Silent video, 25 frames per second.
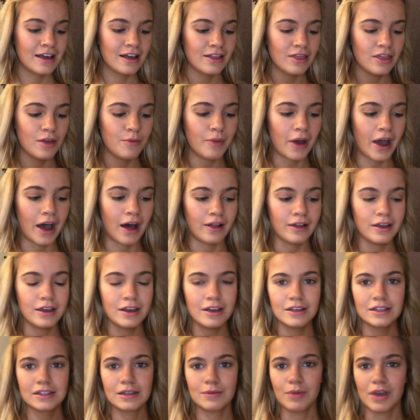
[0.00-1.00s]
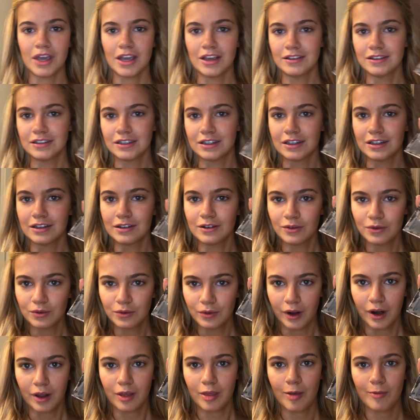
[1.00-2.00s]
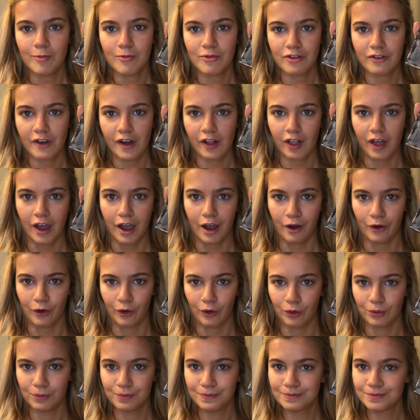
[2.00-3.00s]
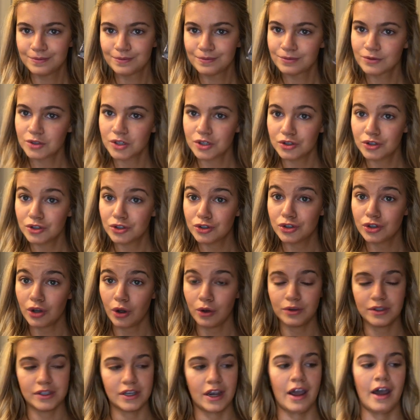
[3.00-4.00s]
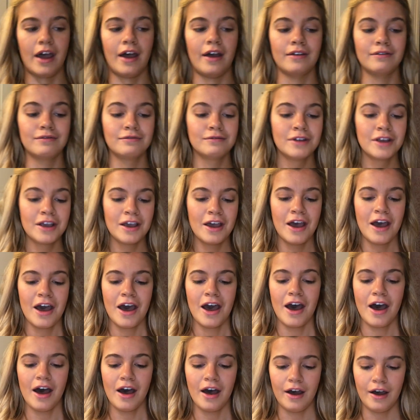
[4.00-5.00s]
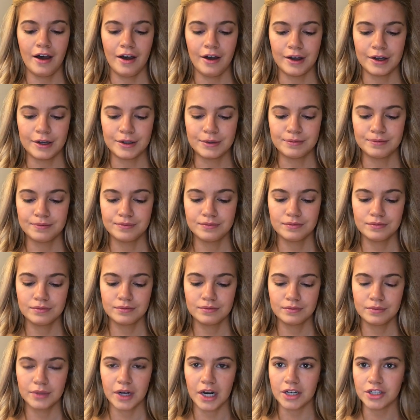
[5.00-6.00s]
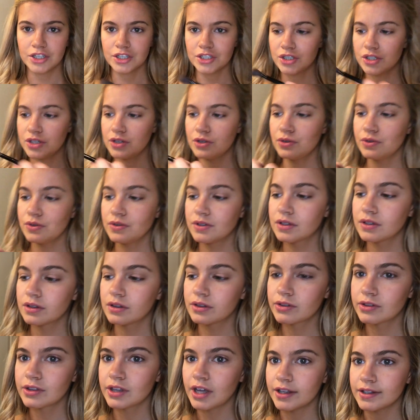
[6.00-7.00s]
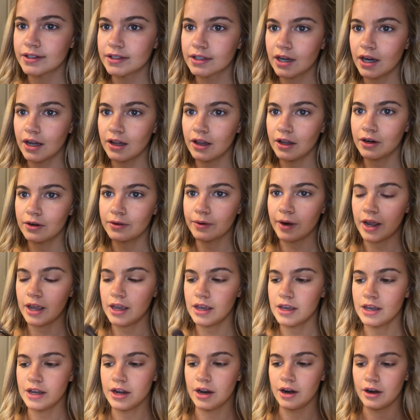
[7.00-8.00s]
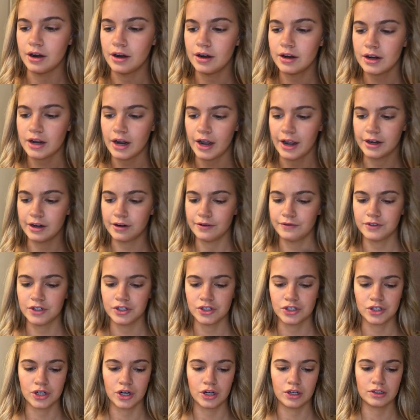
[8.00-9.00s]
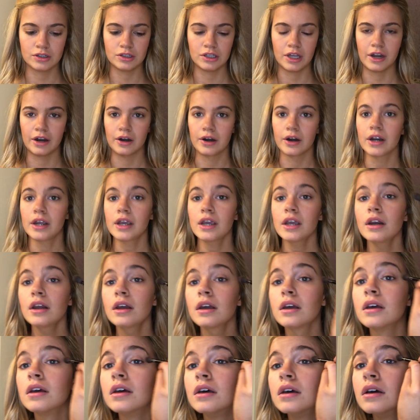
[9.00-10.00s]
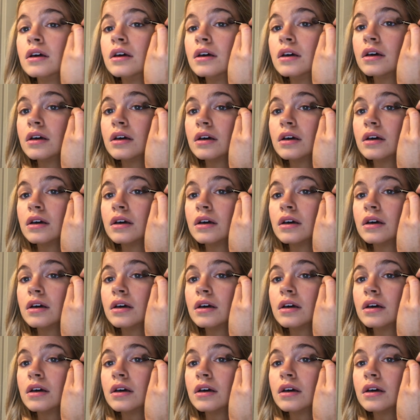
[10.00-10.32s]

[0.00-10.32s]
the palette is amazing. One of them fell out, so sad. But I just use this color right here kind of to start layering.